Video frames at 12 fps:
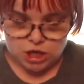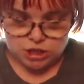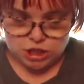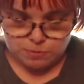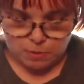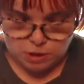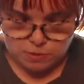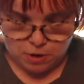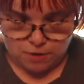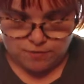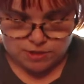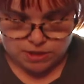So they're supposed to be
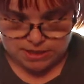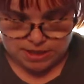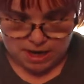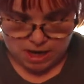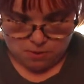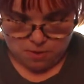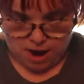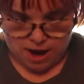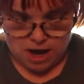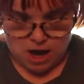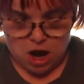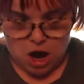oversized
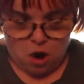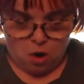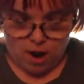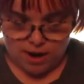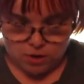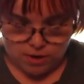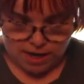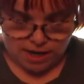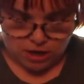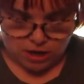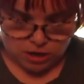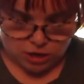anyway. I got it
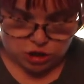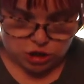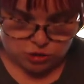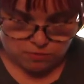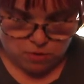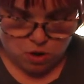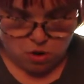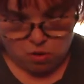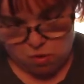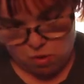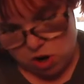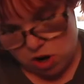in a
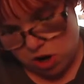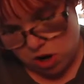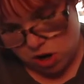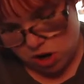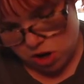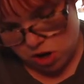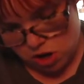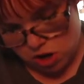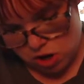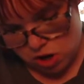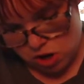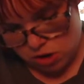small.
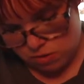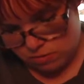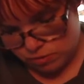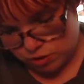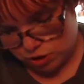Was